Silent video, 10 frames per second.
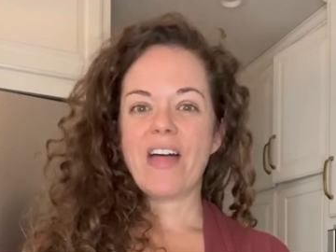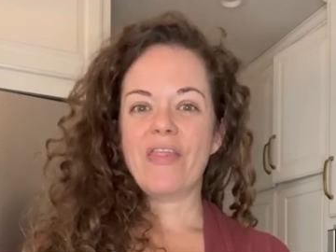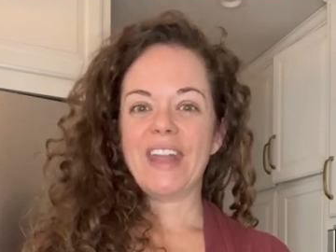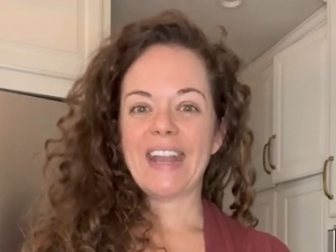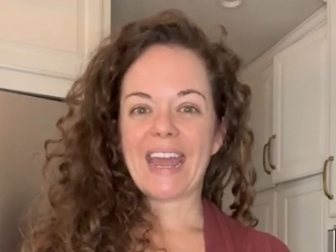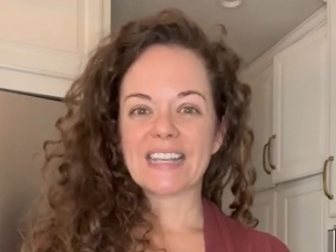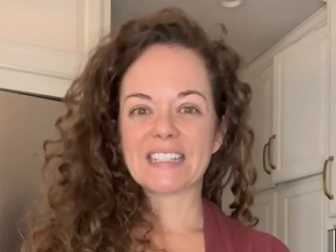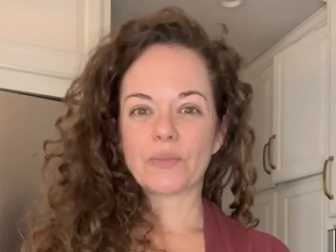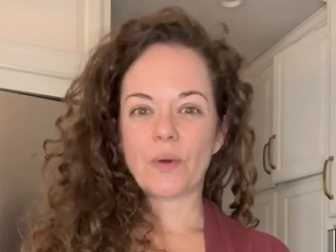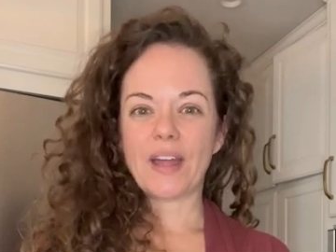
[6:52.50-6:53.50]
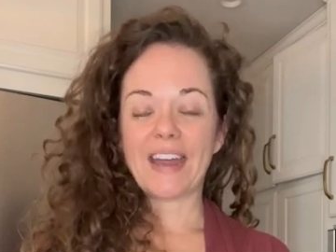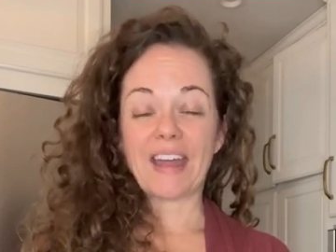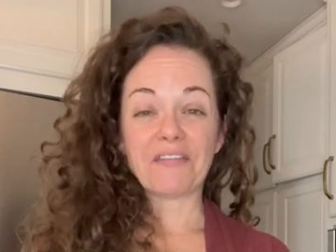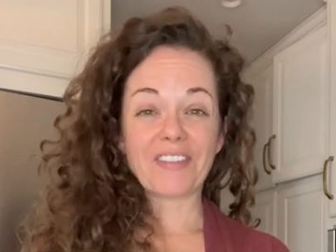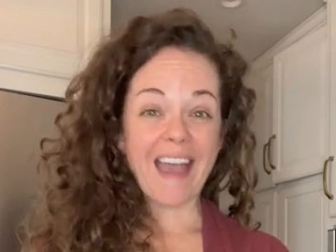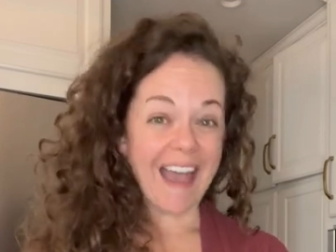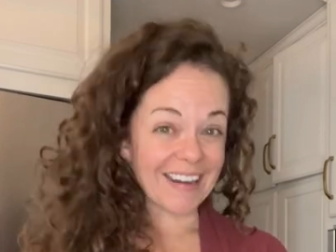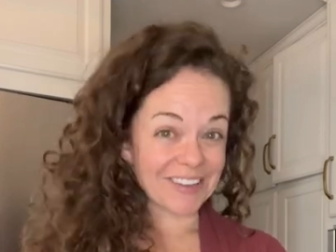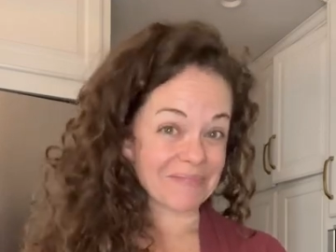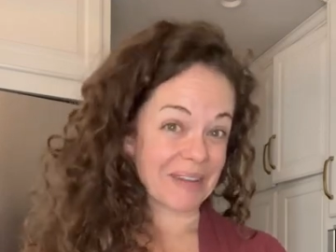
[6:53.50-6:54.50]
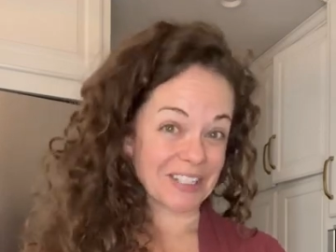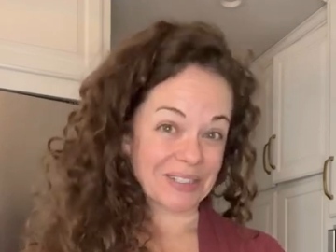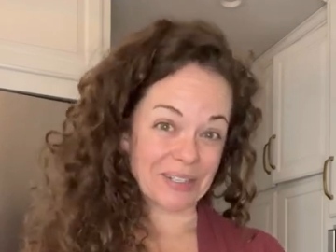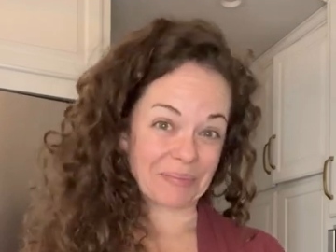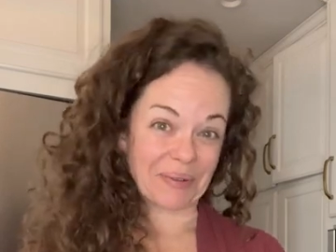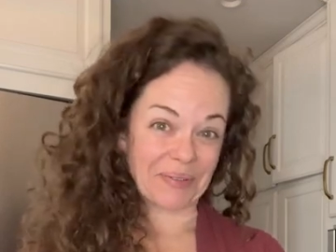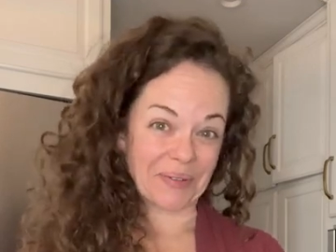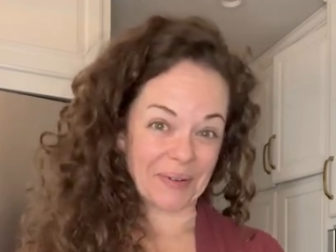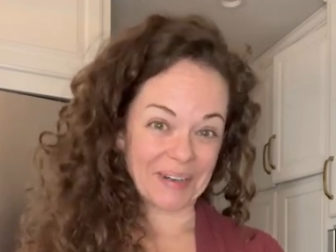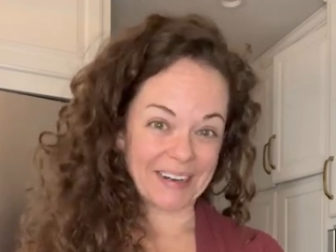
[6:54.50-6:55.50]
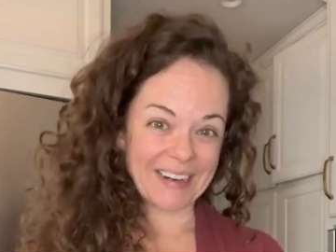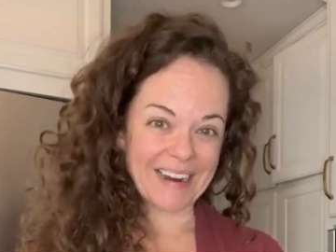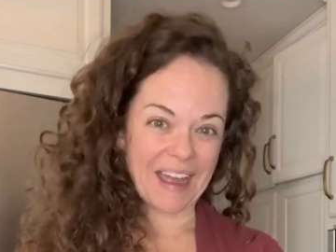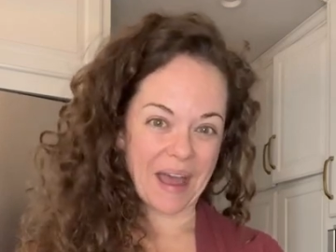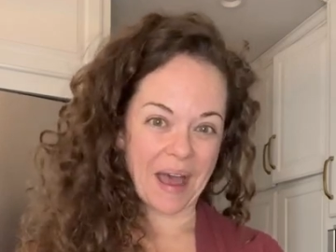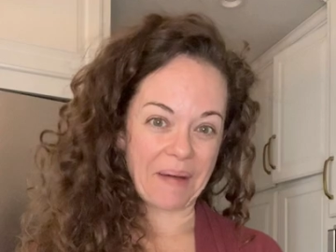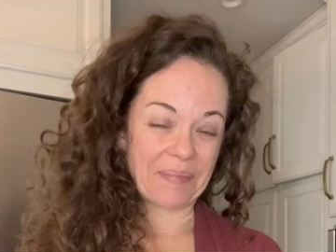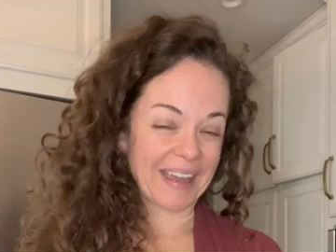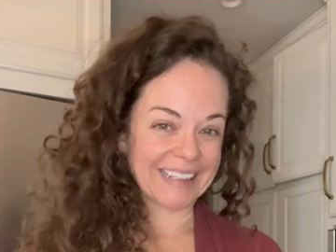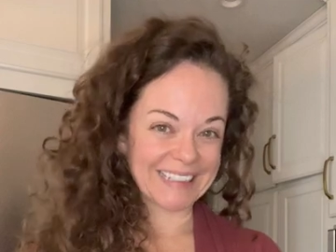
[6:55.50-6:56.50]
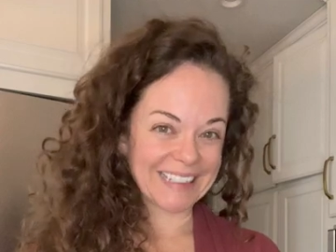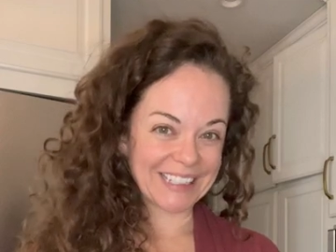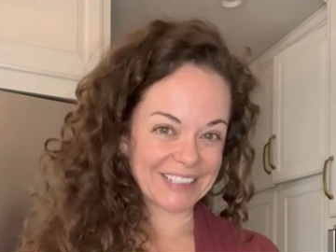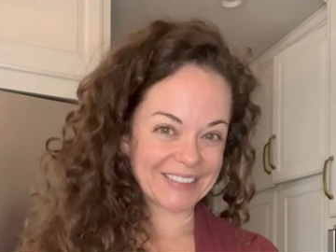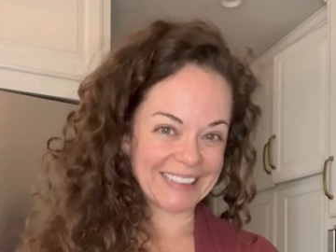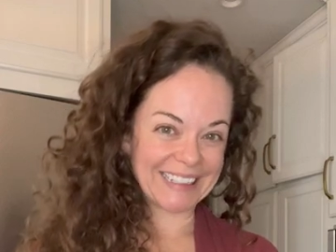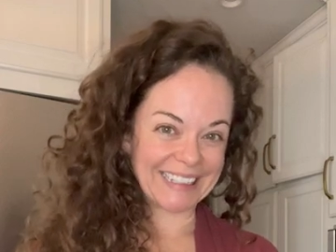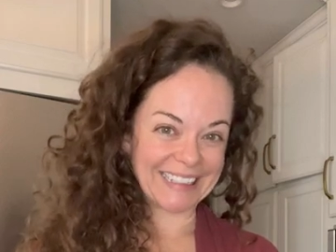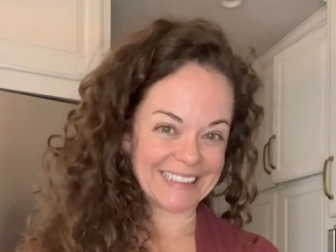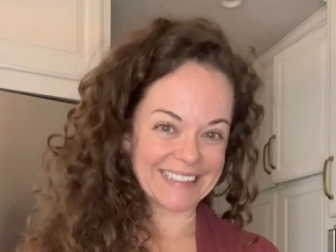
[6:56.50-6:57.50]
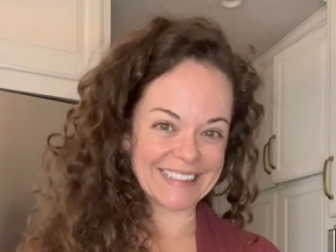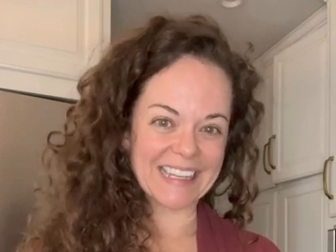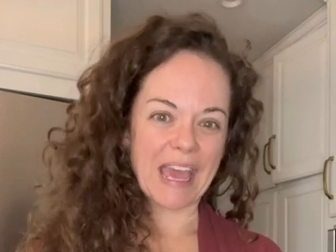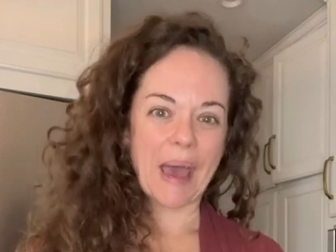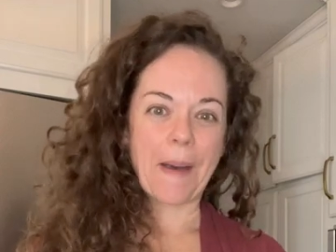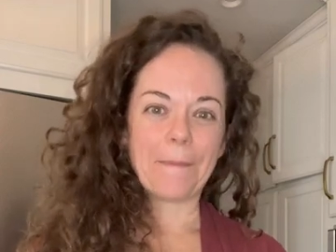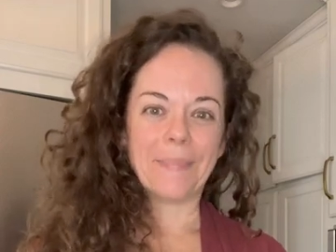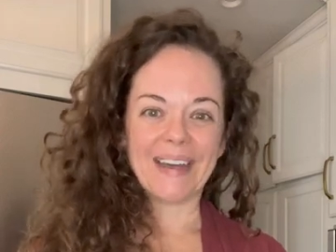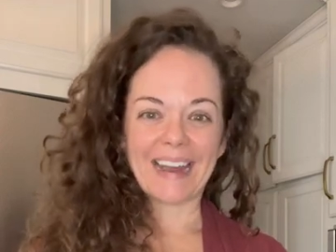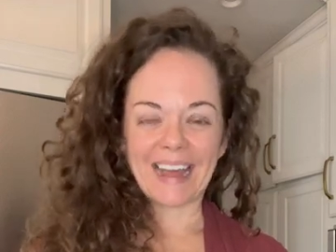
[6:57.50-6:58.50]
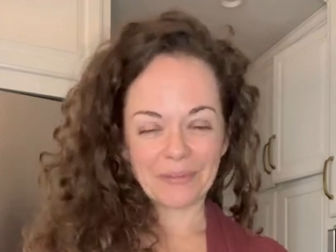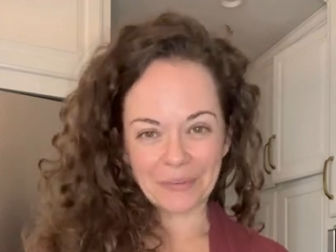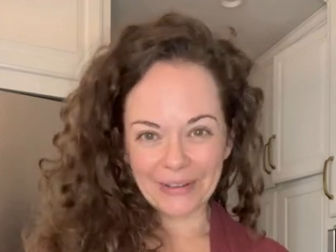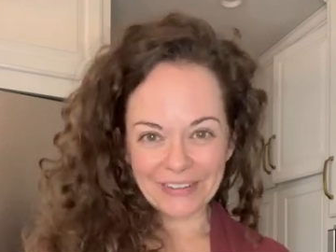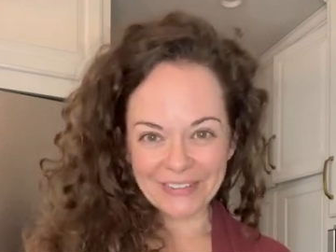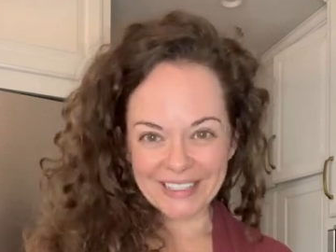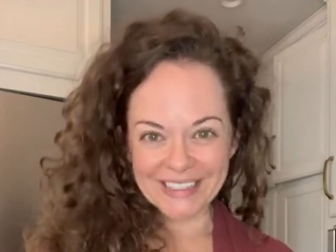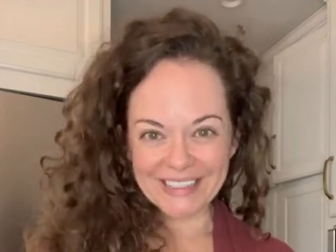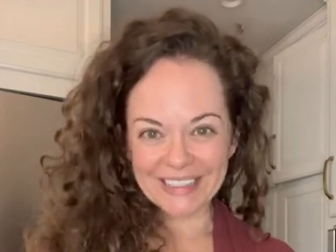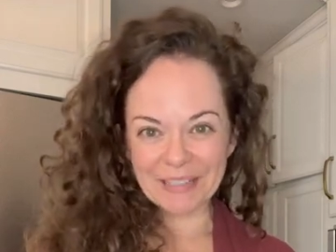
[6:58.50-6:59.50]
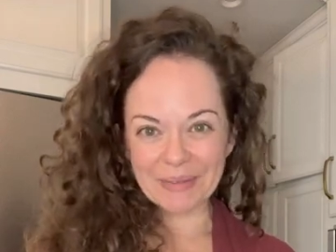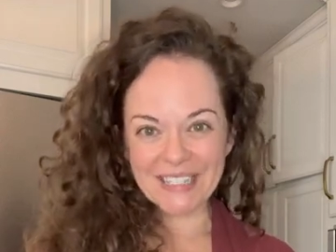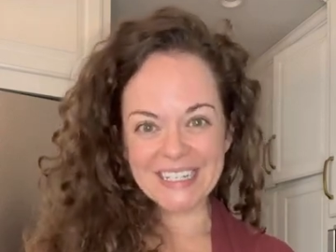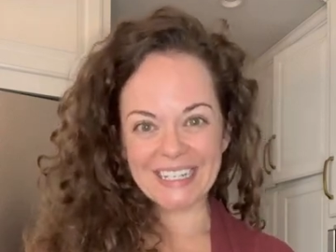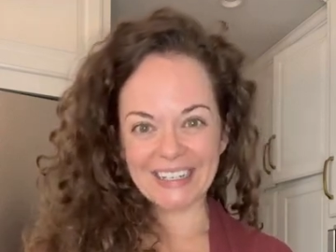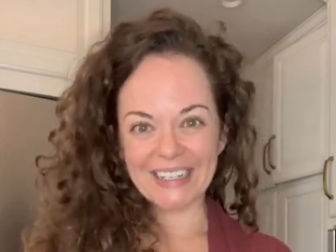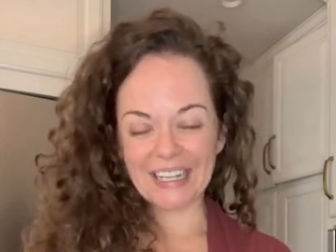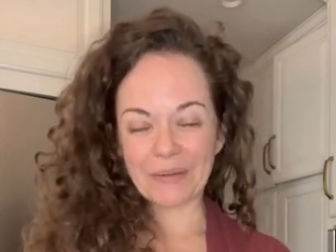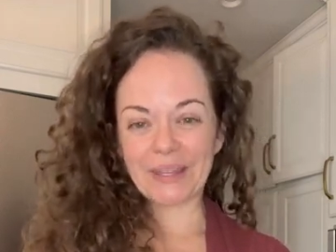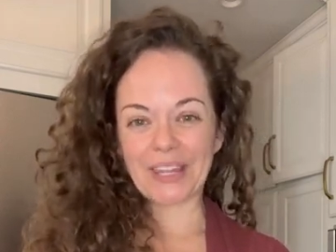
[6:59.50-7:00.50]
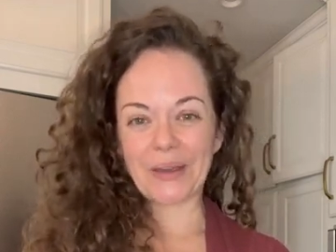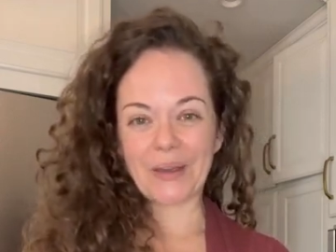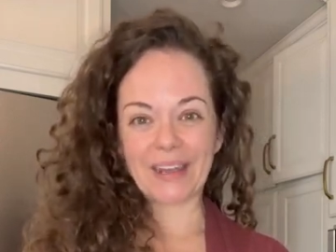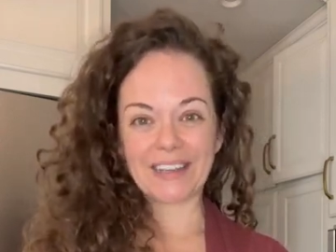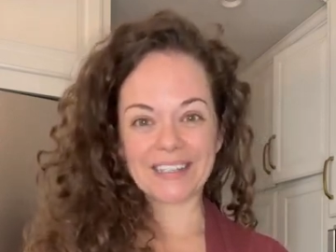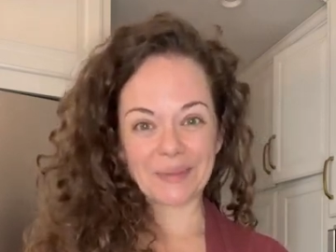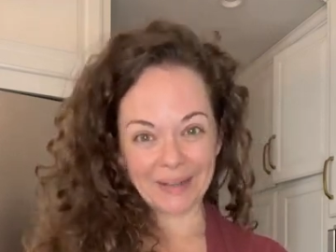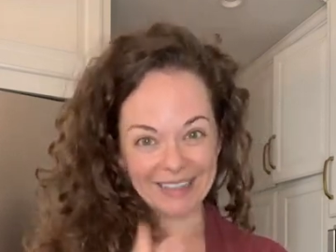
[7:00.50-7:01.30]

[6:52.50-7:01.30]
the next one I've kind of mentioned before. Uh, I'm not going to tell you what it is, but I will eventually be sharing it with you, and it's what I